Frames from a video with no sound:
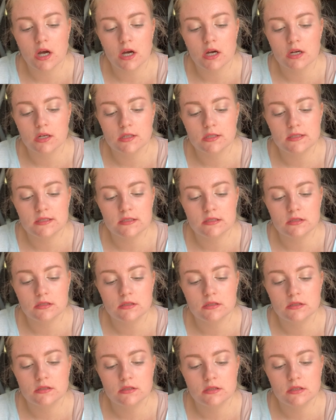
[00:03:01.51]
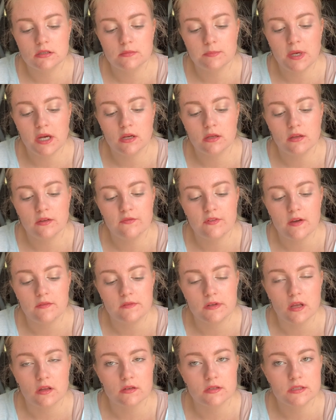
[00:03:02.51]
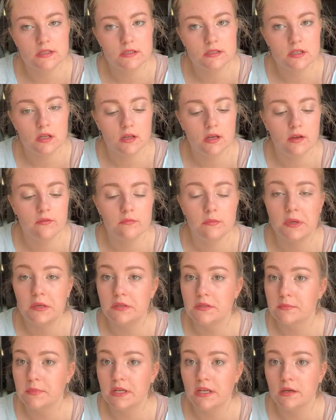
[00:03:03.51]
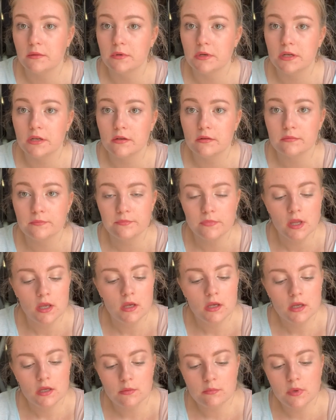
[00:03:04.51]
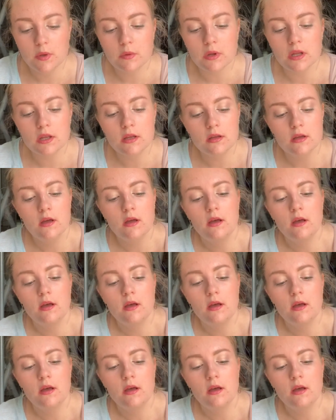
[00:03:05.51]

cards and apparently $5. That's all I have to my name right now in my wallet.